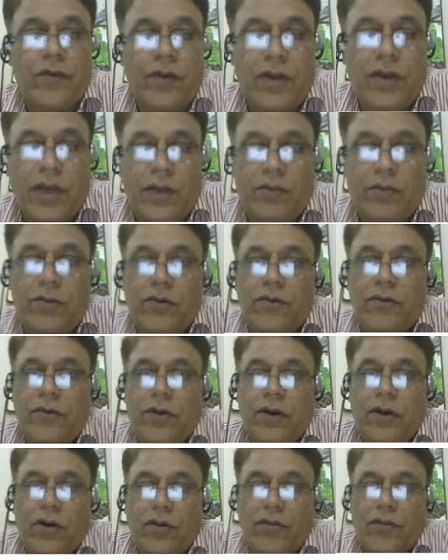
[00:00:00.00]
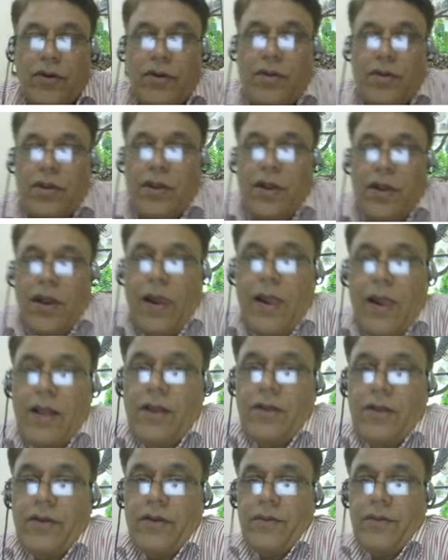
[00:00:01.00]
can move downwards
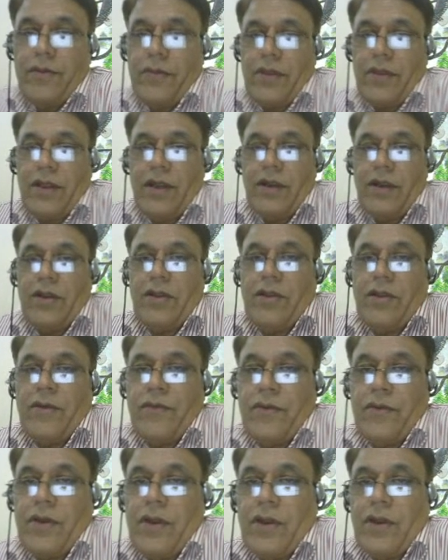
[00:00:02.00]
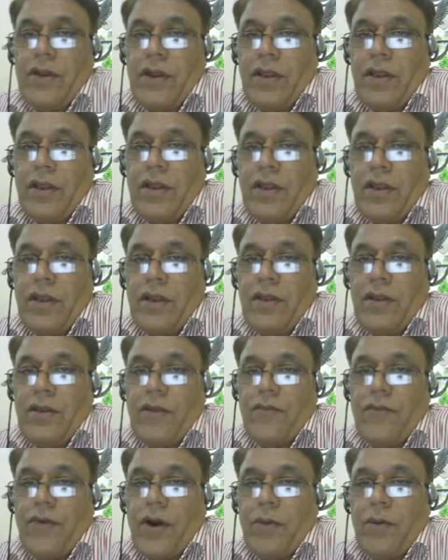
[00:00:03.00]
into
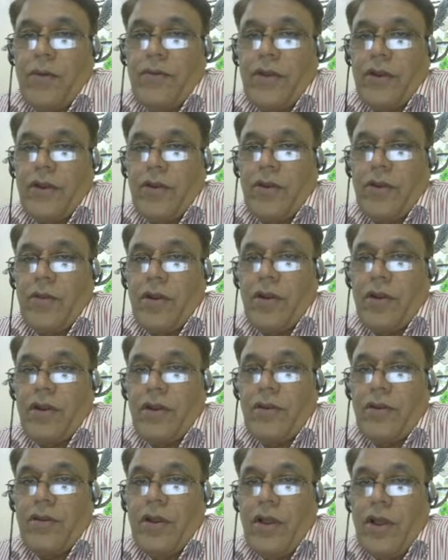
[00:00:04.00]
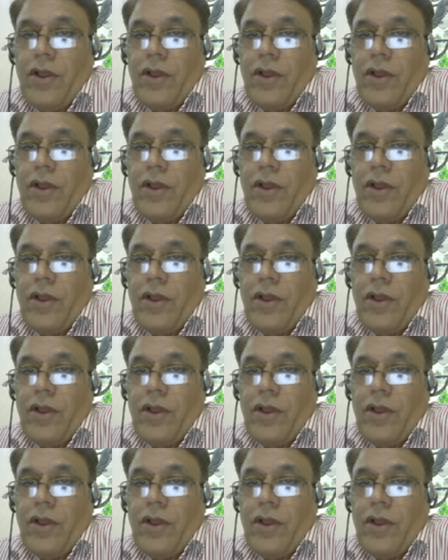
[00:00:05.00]
the form of the communities.